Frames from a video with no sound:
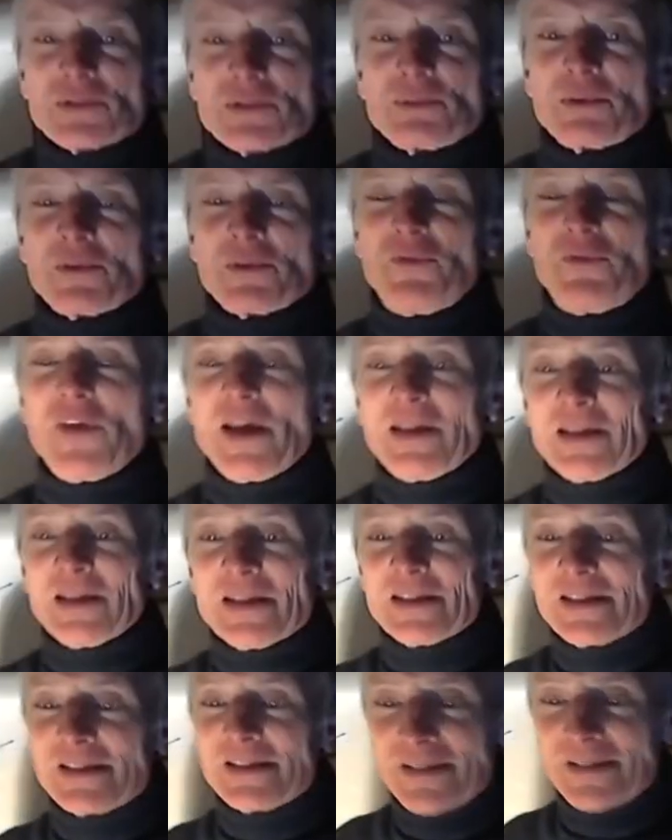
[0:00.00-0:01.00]

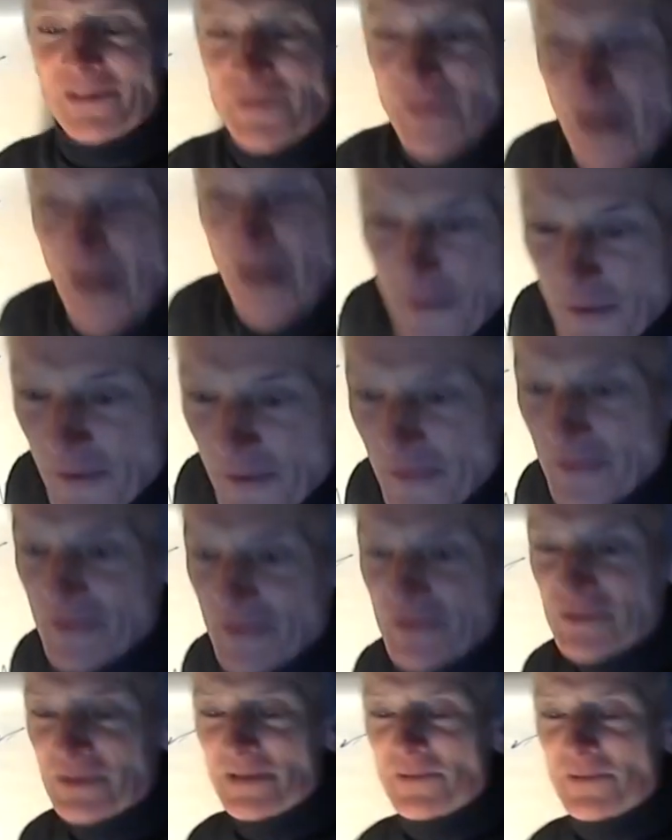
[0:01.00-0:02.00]
Ravelli and
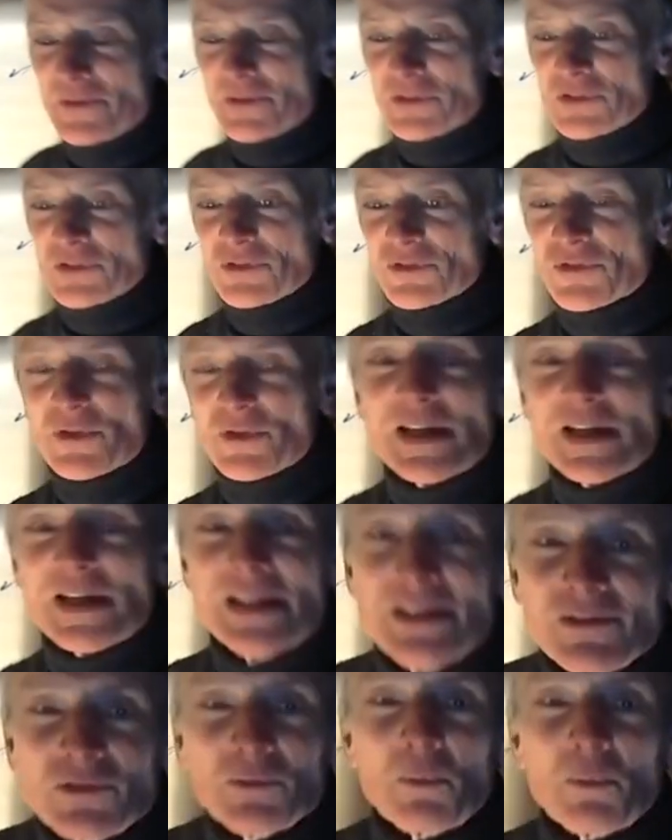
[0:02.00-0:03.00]
others in the
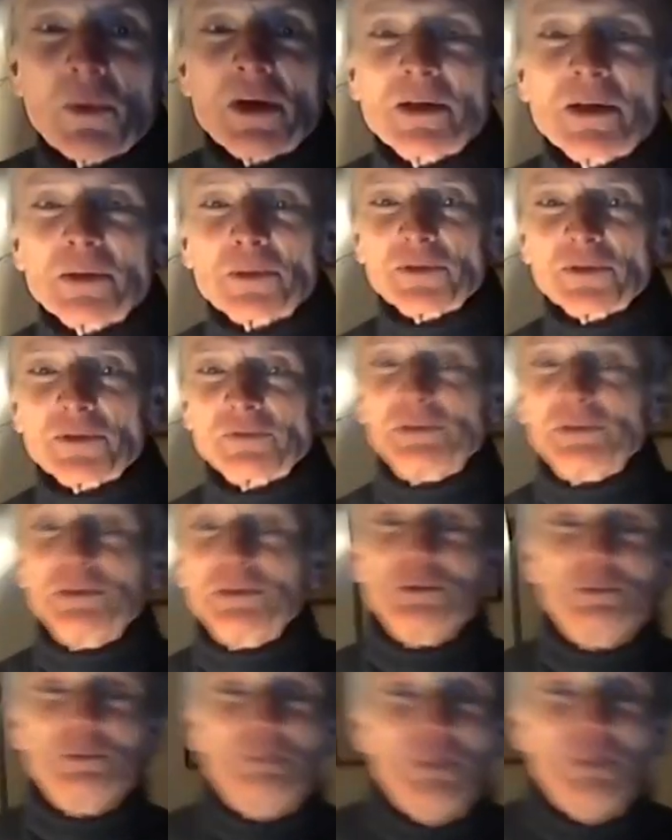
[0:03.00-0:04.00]
strange world of
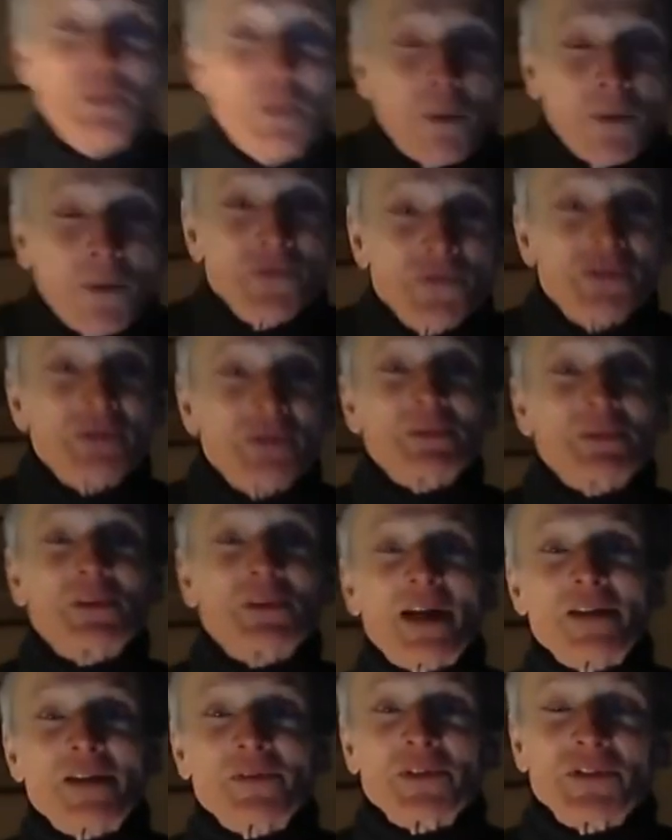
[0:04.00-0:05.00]
loop quantum
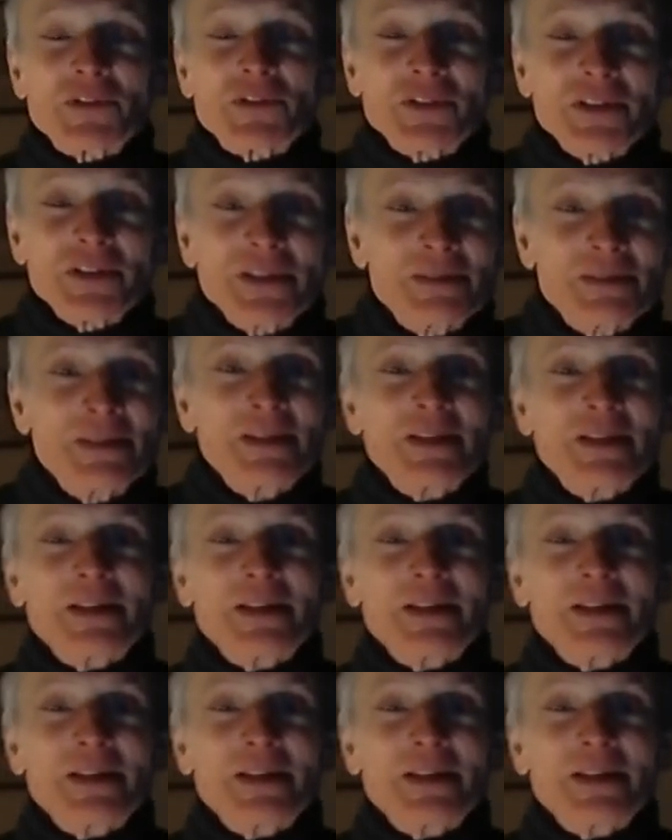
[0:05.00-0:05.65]
gravity